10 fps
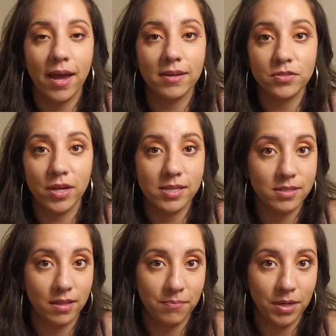asked you guys
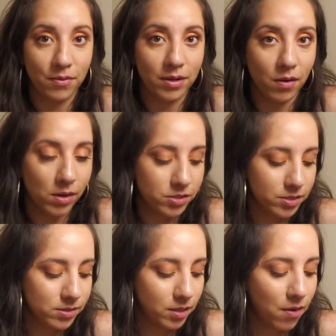to let me know any
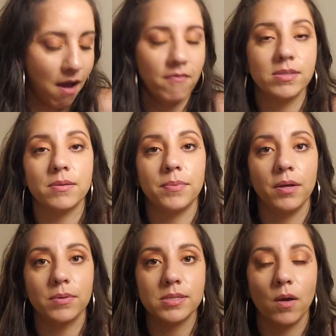questions that you have, and somebody
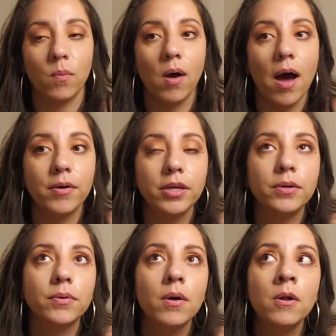was like, well, how do
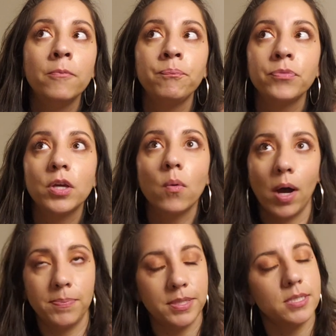you go
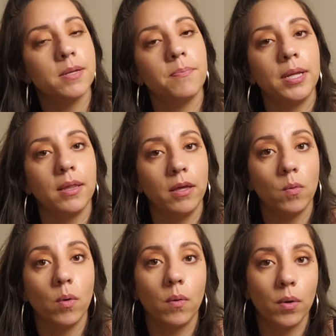up to somebody that you
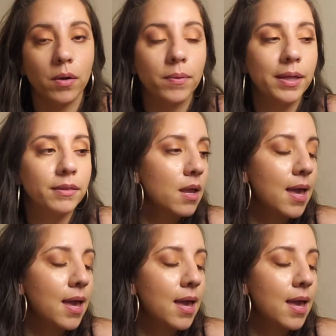want to work with?